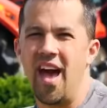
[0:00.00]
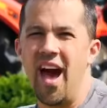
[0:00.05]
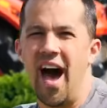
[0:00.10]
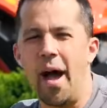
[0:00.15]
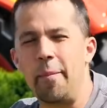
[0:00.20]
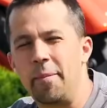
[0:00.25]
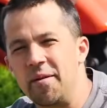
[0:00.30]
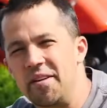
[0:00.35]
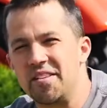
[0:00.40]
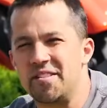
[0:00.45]

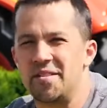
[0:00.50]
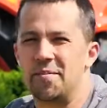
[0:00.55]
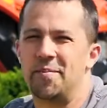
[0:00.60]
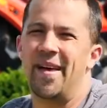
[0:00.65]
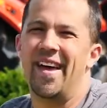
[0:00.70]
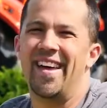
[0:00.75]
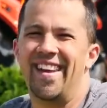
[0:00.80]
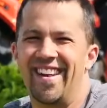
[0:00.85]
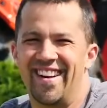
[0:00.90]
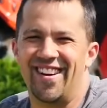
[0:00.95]
I
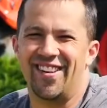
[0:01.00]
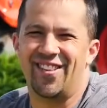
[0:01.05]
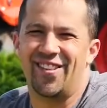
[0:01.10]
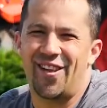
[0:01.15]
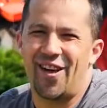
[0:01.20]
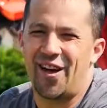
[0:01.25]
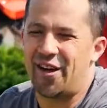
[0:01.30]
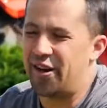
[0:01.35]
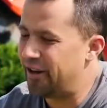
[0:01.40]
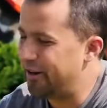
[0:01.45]
participate in a
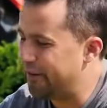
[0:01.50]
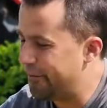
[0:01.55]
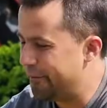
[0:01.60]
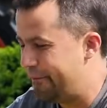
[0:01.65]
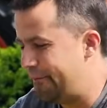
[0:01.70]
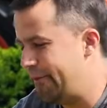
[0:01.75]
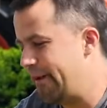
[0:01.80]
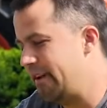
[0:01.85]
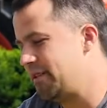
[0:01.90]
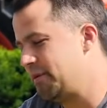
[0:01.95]
lot of
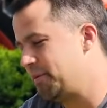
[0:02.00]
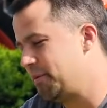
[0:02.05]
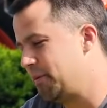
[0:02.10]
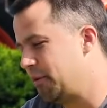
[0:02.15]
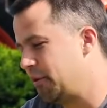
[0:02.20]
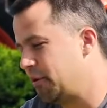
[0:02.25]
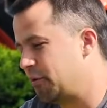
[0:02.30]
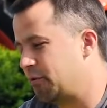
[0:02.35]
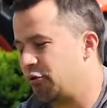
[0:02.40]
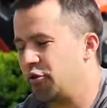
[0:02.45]

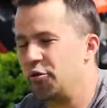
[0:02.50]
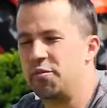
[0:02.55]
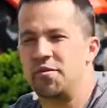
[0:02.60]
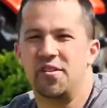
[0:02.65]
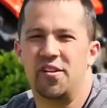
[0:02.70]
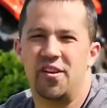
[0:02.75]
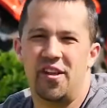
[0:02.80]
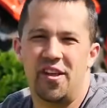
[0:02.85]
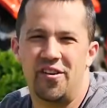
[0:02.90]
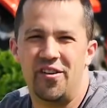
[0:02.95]
Facebook groups
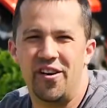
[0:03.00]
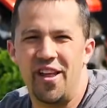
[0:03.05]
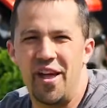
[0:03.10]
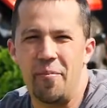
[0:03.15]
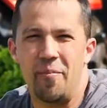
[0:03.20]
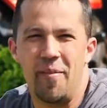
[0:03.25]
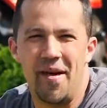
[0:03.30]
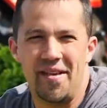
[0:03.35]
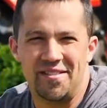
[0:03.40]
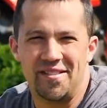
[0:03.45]
and internet
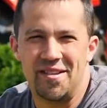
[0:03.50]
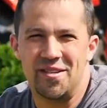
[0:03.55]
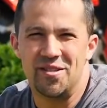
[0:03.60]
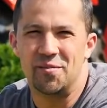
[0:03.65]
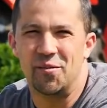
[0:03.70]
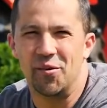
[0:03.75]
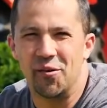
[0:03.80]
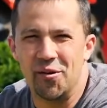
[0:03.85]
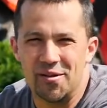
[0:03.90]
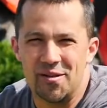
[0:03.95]
message
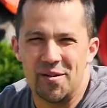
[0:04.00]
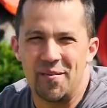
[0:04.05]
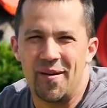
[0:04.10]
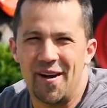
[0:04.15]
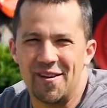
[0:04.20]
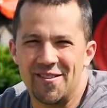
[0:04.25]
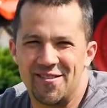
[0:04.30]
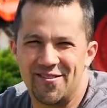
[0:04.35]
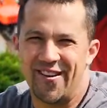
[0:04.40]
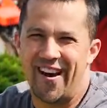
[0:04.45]
boards
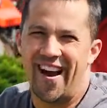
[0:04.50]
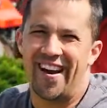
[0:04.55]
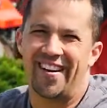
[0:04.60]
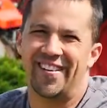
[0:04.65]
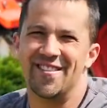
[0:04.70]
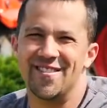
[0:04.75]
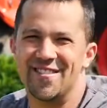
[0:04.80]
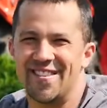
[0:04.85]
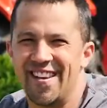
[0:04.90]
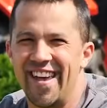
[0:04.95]
about
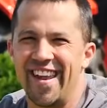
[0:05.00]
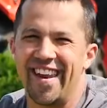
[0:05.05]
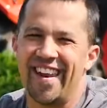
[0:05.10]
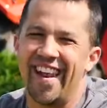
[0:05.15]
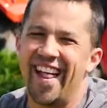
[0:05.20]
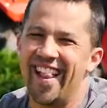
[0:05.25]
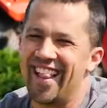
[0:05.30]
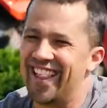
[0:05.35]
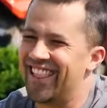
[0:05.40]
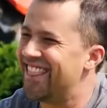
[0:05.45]
tractors, and
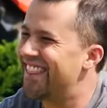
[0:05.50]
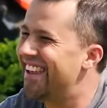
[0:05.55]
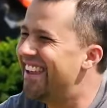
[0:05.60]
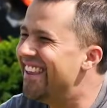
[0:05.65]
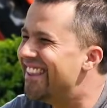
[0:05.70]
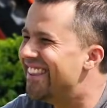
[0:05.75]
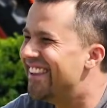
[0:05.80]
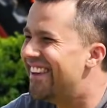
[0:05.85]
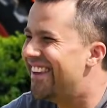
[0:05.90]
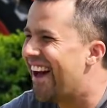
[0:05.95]

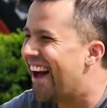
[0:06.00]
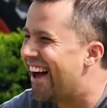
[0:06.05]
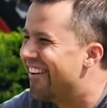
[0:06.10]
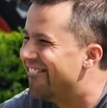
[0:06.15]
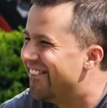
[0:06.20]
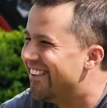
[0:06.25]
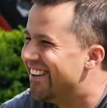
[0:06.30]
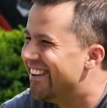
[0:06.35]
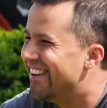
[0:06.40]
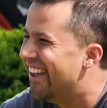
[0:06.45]
lately
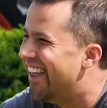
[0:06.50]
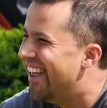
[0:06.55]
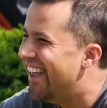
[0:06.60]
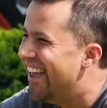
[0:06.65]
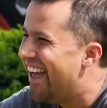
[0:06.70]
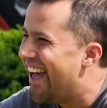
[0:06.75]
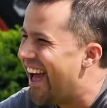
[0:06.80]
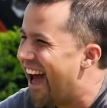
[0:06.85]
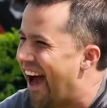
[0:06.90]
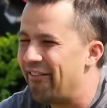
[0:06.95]
I've been
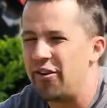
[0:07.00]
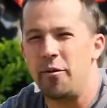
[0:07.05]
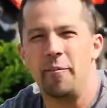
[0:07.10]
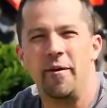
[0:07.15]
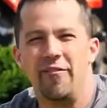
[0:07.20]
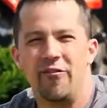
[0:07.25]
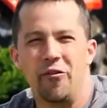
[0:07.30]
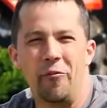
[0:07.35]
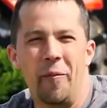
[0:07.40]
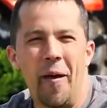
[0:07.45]
having a
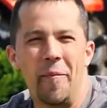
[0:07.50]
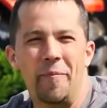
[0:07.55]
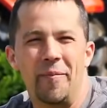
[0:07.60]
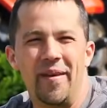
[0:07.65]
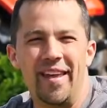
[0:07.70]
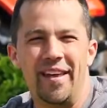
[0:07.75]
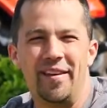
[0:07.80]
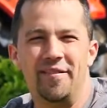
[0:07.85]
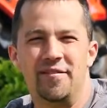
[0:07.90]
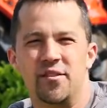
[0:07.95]
bit of a pet
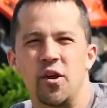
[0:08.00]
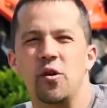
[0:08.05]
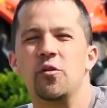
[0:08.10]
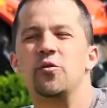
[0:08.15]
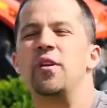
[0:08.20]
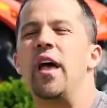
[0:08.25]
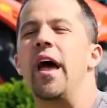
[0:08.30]
peeve. So